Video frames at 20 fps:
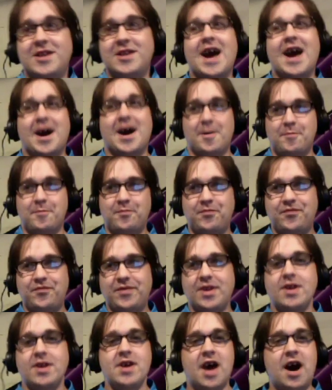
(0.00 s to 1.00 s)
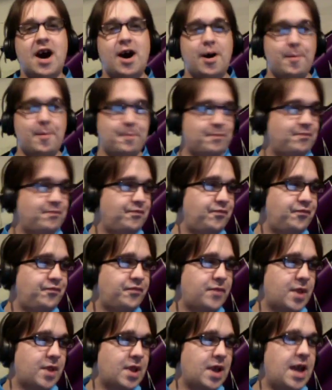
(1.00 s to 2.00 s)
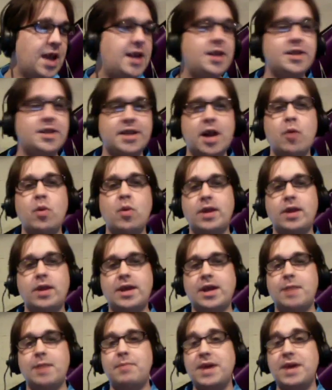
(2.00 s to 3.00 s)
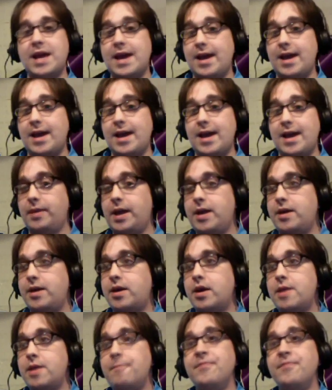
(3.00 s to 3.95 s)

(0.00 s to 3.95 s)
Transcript: Yeah. And it's not really going to be a hidden link.